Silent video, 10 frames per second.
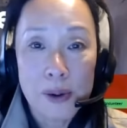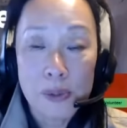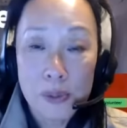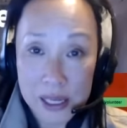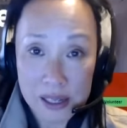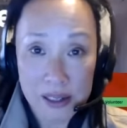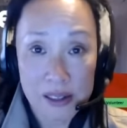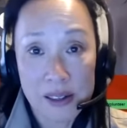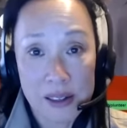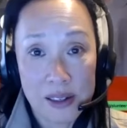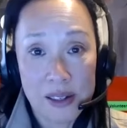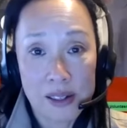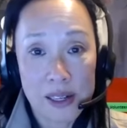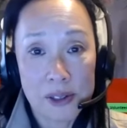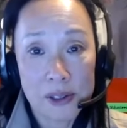we
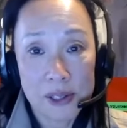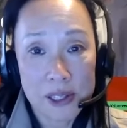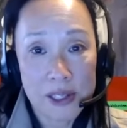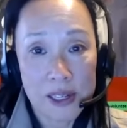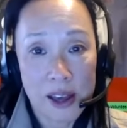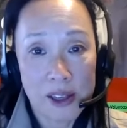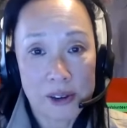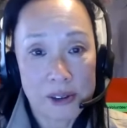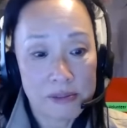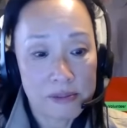can do this together.